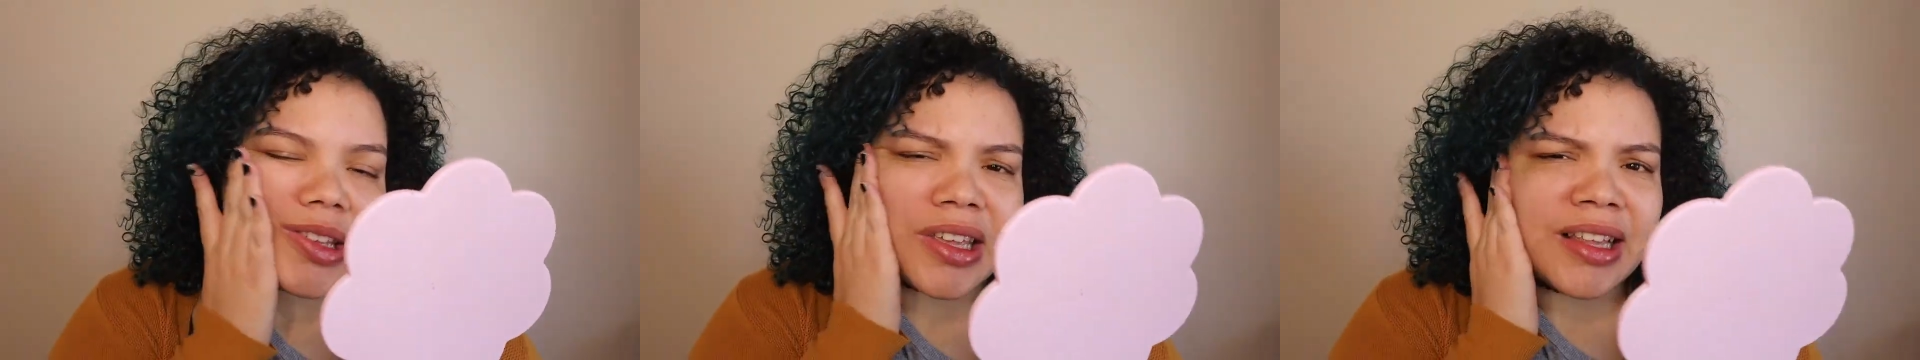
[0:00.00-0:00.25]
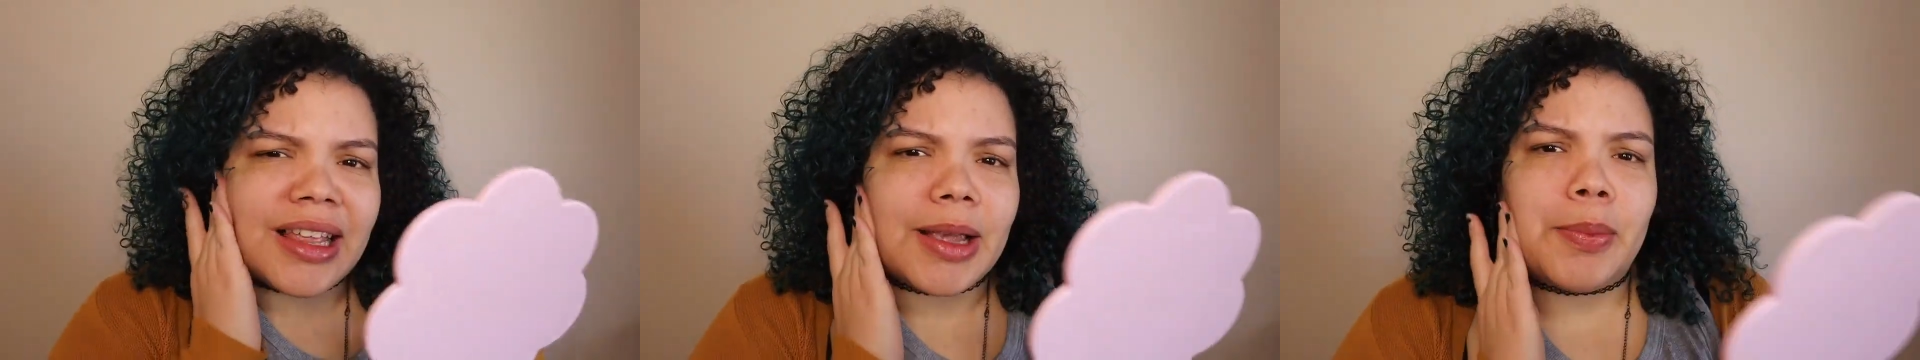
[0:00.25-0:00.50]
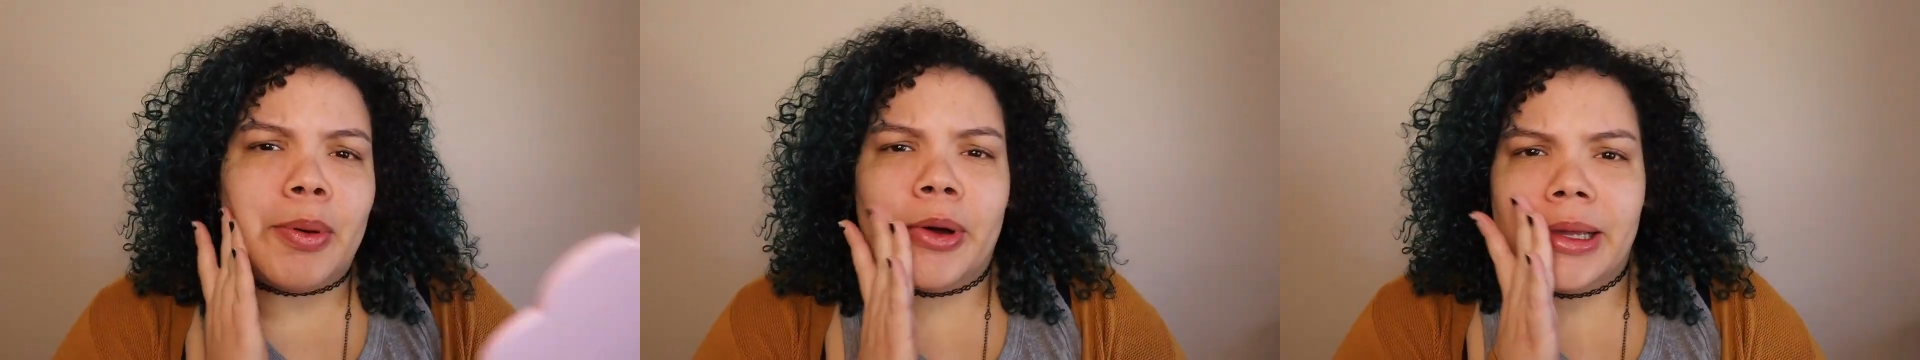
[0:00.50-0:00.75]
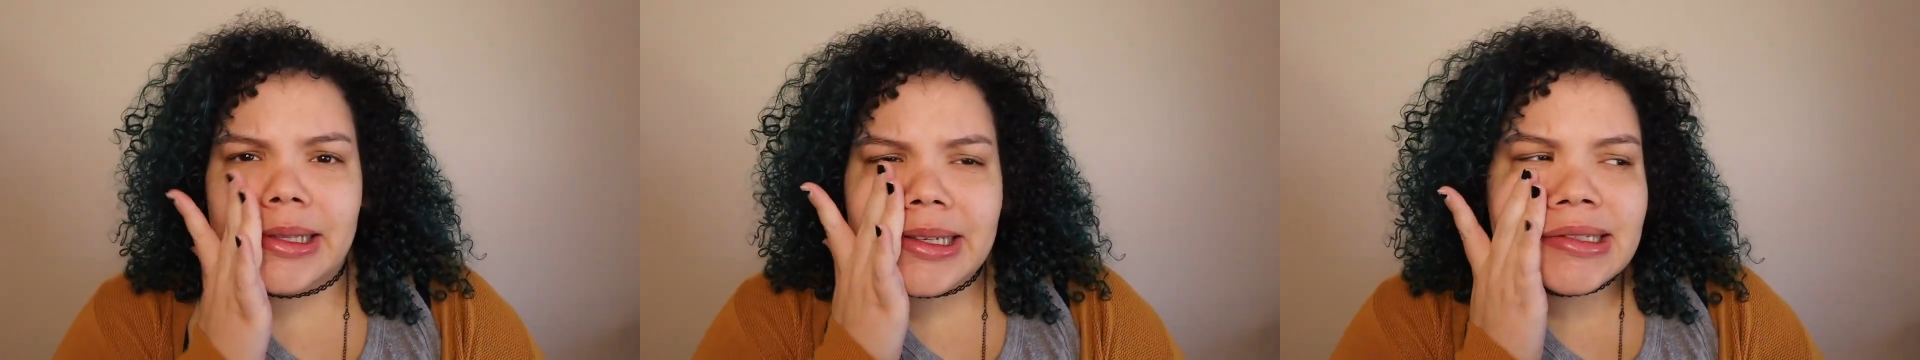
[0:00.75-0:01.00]
like
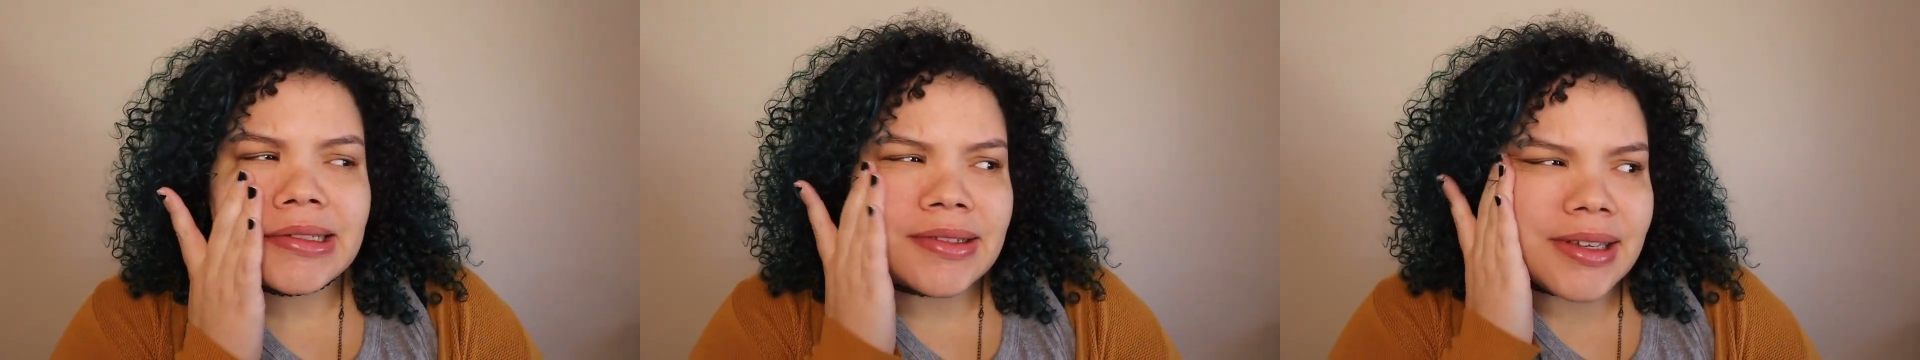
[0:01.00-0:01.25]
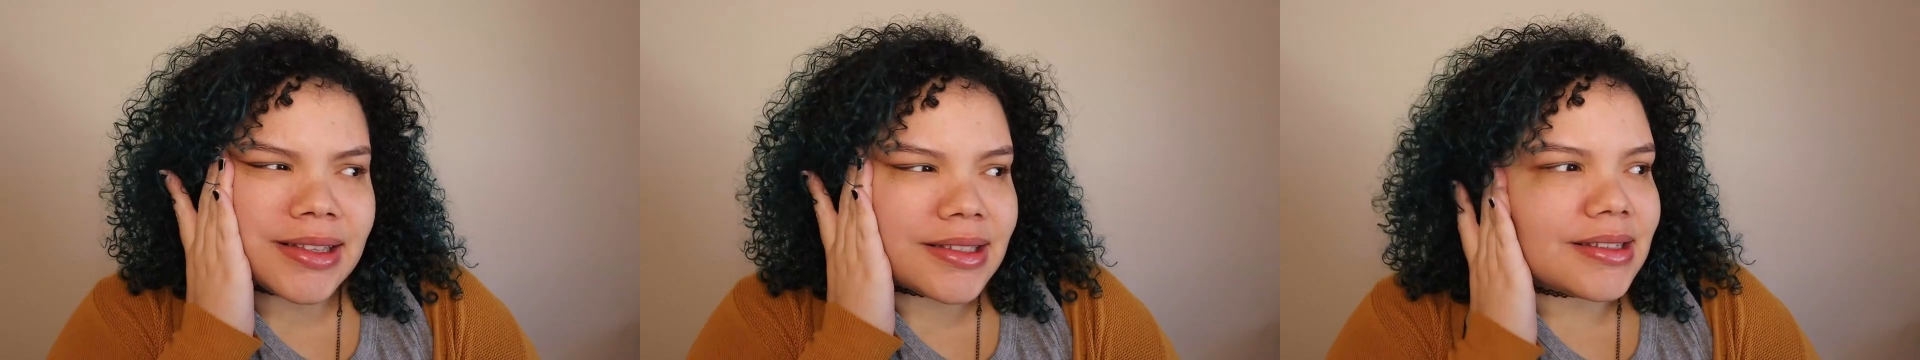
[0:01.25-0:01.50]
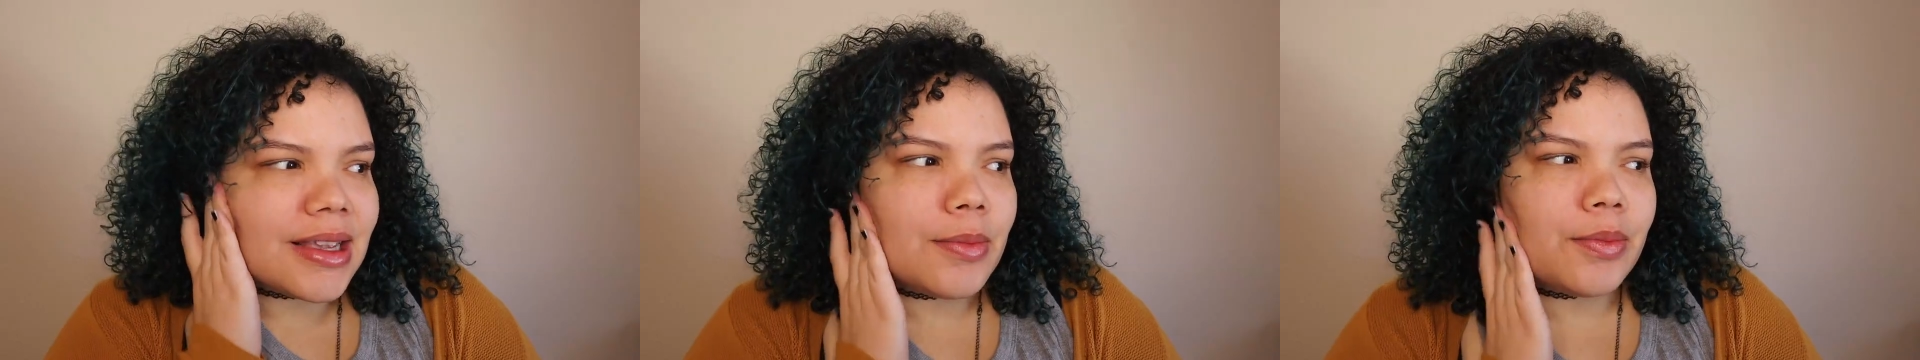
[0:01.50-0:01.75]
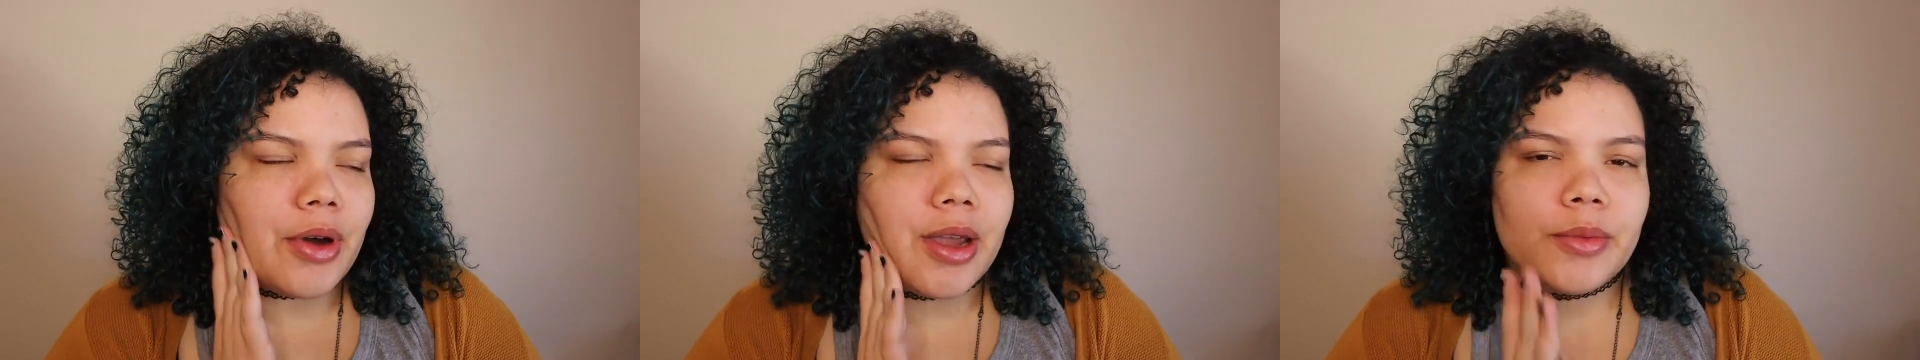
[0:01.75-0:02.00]
pointless to get the same
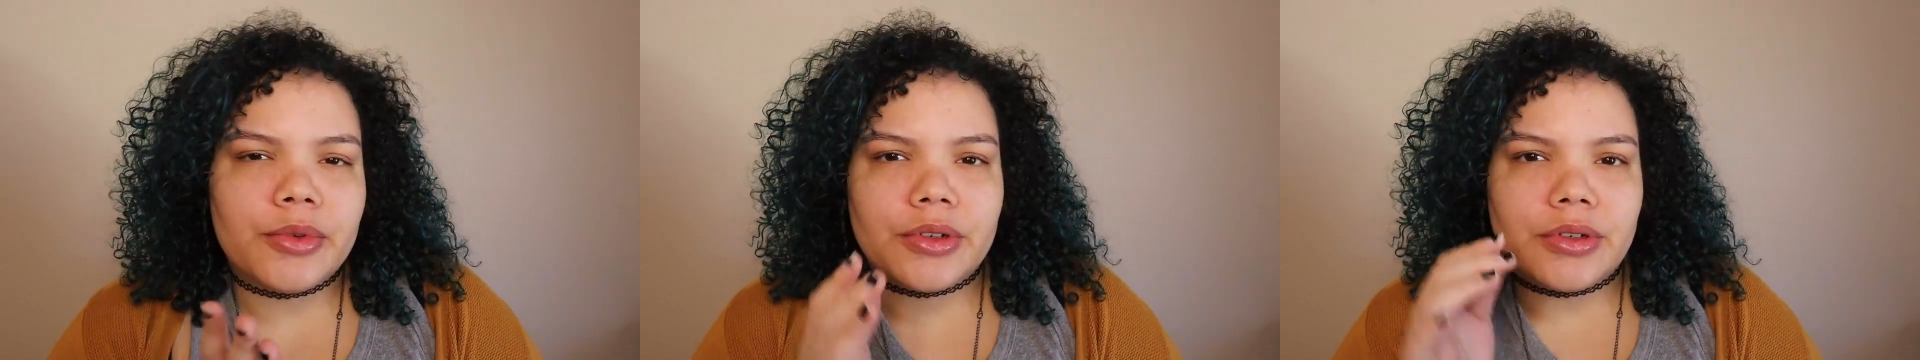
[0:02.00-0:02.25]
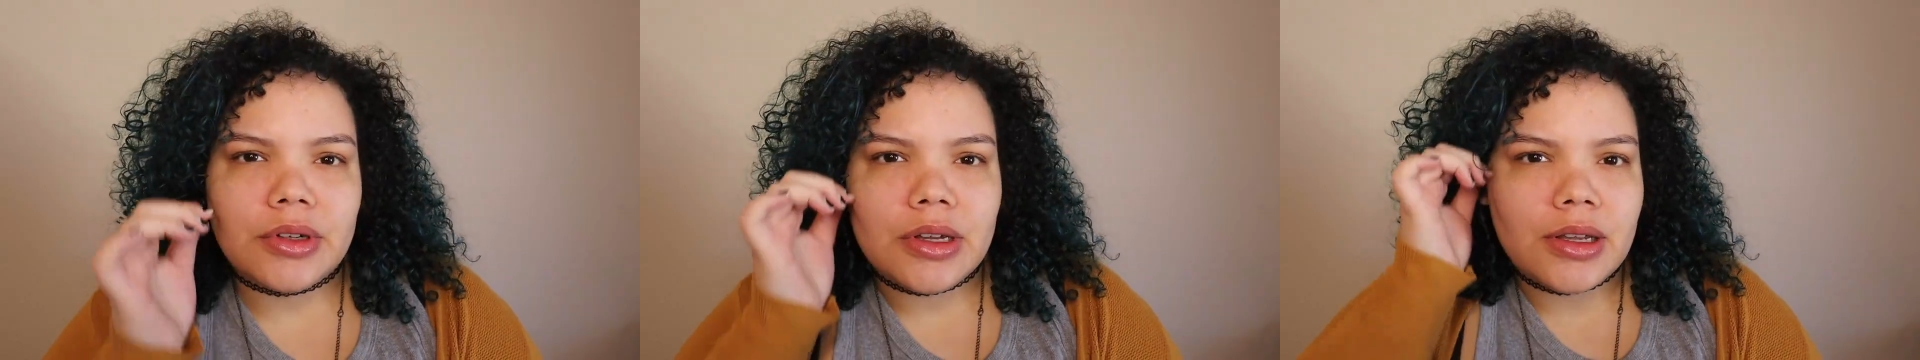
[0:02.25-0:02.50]
primer